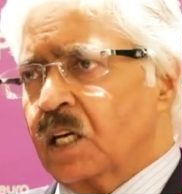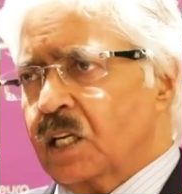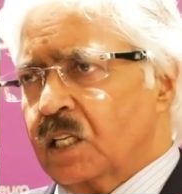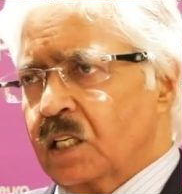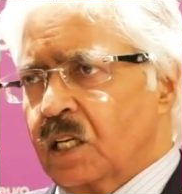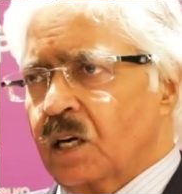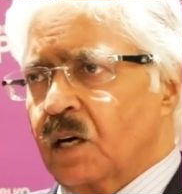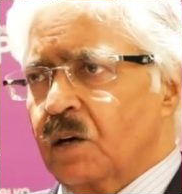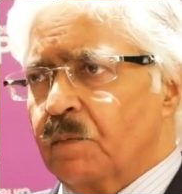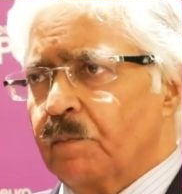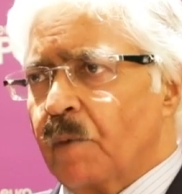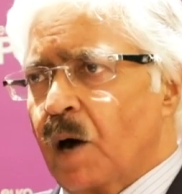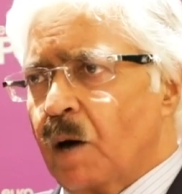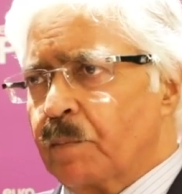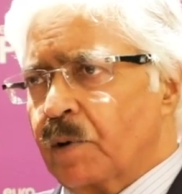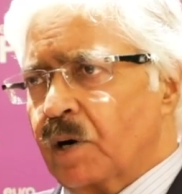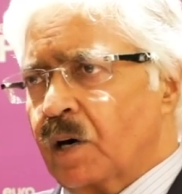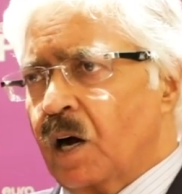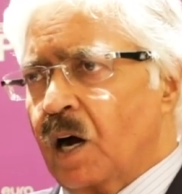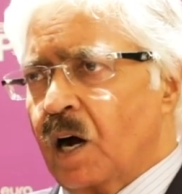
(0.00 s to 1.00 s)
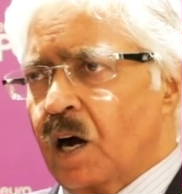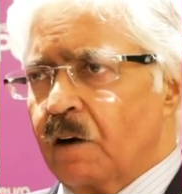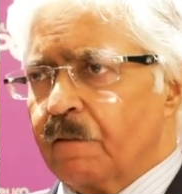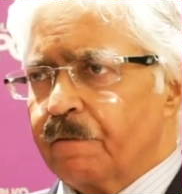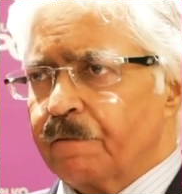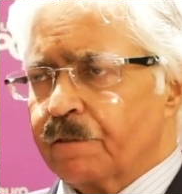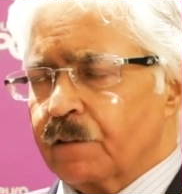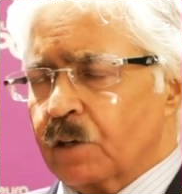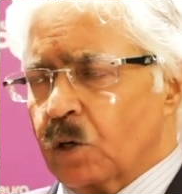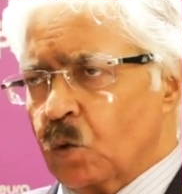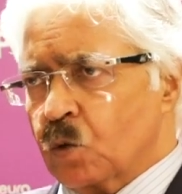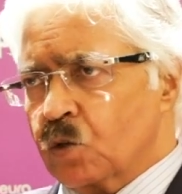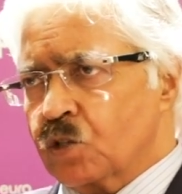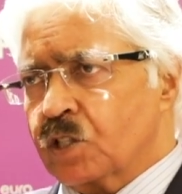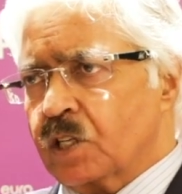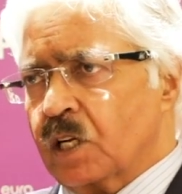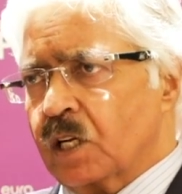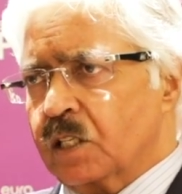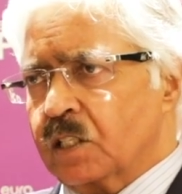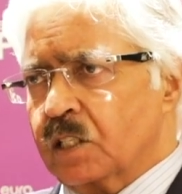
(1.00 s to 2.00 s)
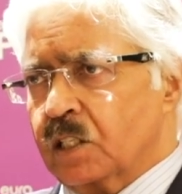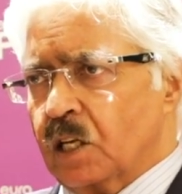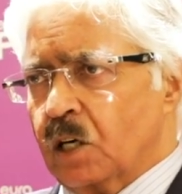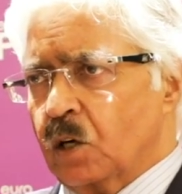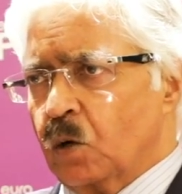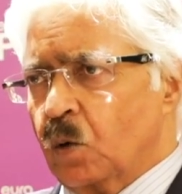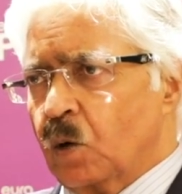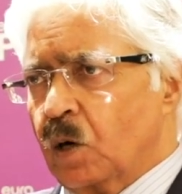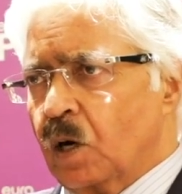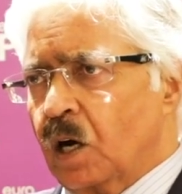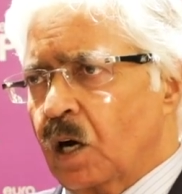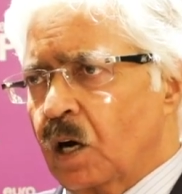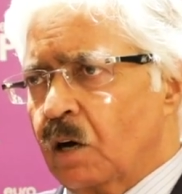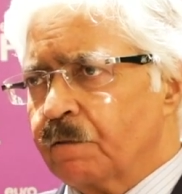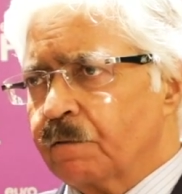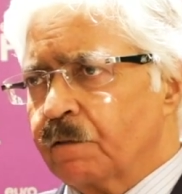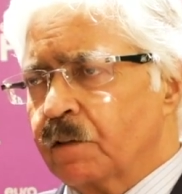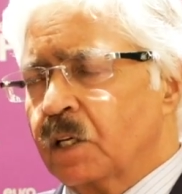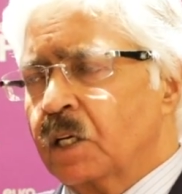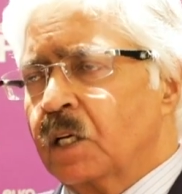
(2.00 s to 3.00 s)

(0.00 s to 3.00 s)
in the upper half, closed cells in the lower half.